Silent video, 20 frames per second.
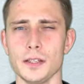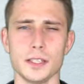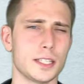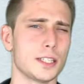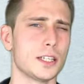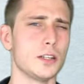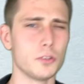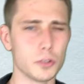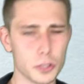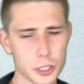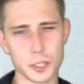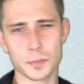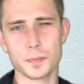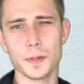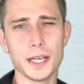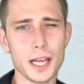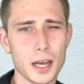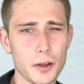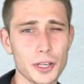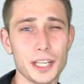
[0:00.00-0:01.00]
it's going to
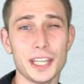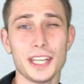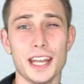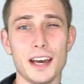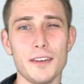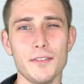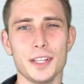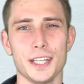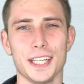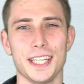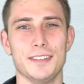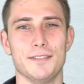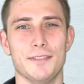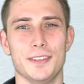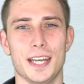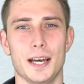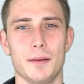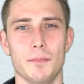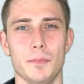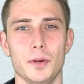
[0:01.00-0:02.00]
spit out another even
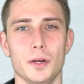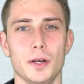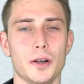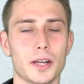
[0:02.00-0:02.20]
number.